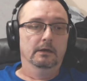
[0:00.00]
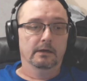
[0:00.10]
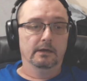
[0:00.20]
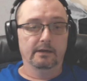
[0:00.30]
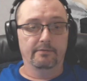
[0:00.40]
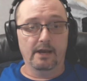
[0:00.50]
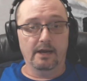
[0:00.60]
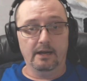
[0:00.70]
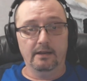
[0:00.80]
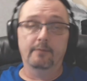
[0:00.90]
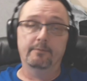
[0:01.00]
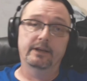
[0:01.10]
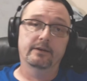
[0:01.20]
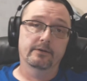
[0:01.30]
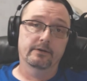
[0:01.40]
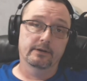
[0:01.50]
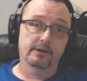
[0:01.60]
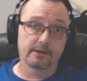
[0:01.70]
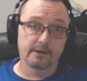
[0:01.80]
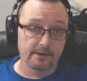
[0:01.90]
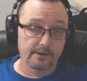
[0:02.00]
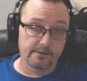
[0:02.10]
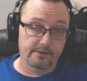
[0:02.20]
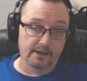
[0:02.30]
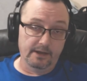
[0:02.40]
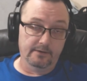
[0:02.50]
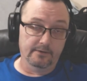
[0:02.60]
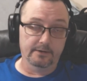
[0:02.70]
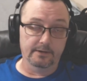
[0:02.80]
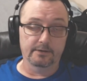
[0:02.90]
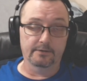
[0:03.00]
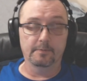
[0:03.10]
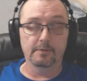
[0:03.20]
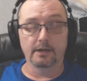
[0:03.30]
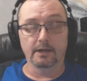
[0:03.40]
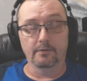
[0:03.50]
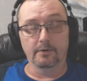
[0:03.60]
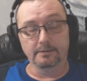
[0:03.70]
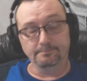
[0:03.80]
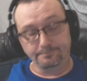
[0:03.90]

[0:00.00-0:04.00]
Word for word: if not I'll be doing another take on this but anyway